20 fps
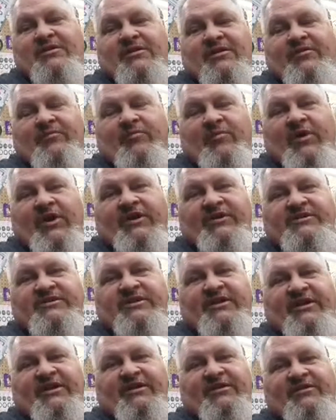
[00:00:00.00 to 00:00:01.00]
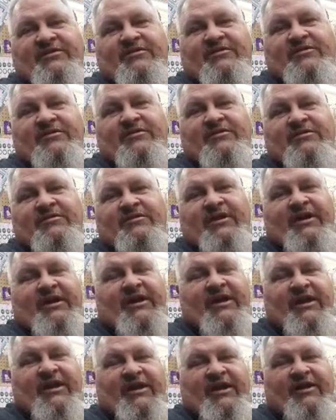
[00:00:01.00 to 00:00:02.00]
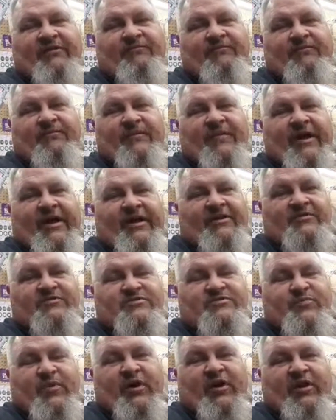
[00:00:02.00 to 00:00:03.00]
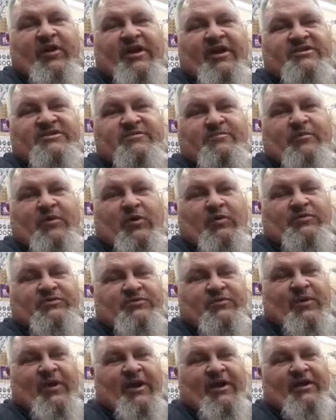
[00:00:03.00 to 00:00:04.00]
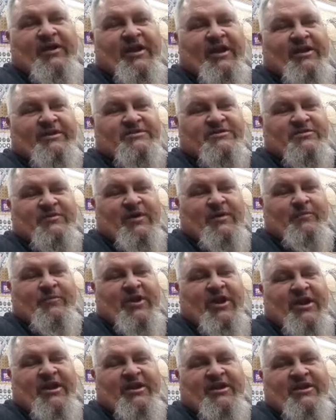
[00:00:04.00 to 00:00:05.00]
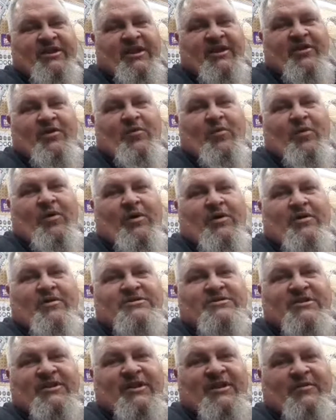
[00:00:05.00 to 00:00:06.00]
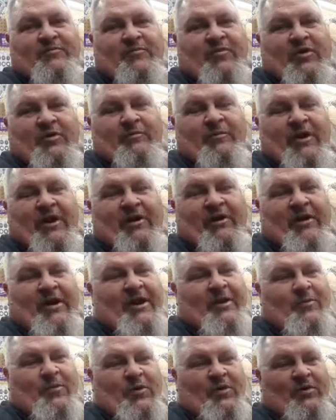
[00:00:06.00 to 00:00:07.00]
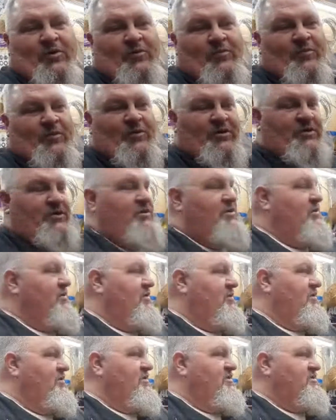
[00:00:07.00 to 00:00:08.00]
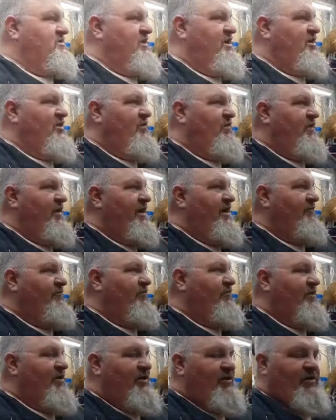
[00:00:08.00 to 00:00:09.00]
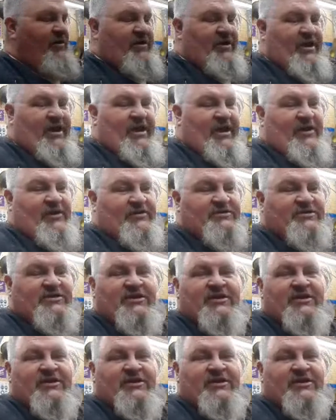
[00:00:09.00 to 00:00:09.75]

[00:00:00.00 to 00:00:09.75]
But again, I've had those bell housing bolts round out, so I'm kind of dead in the water till I can bring my air hammer home, because I don't have one here at the house.